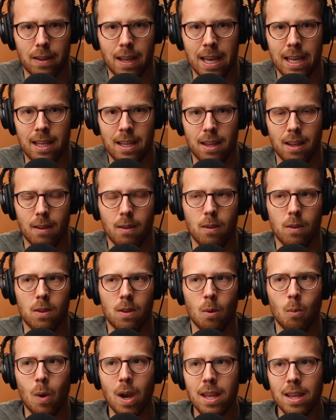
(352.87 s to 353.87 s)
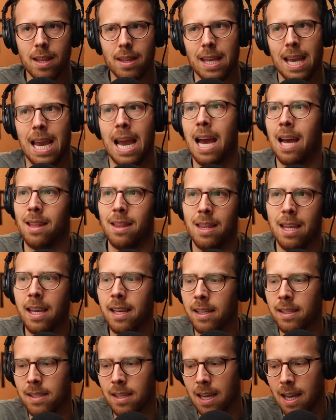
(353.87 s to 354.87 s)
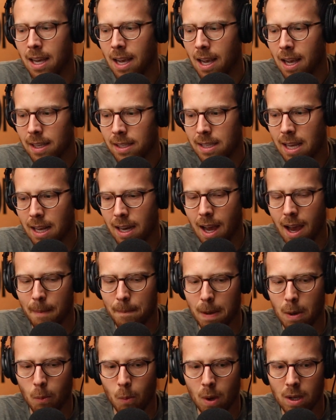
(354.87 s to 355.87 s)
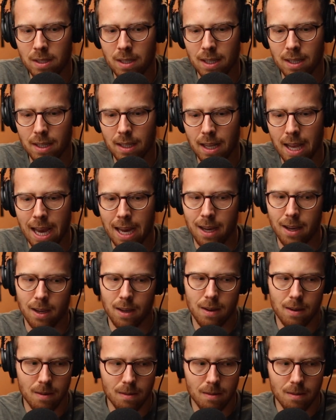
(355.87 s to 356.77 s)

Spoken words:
Like the way that they had things set up, it wasn't like